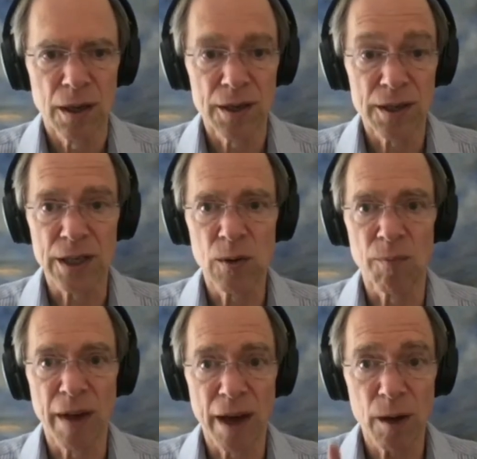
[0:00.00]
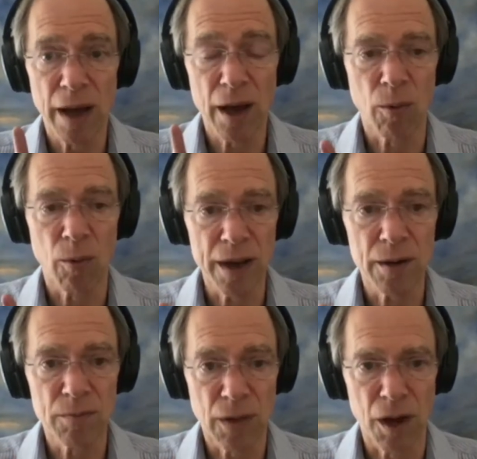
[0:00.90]
He's got two of them: how to how to
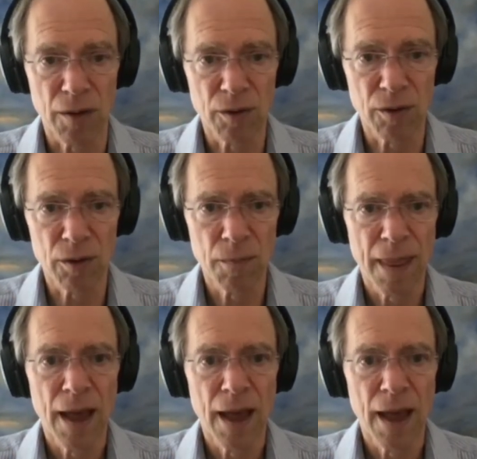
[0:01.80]
write a novel,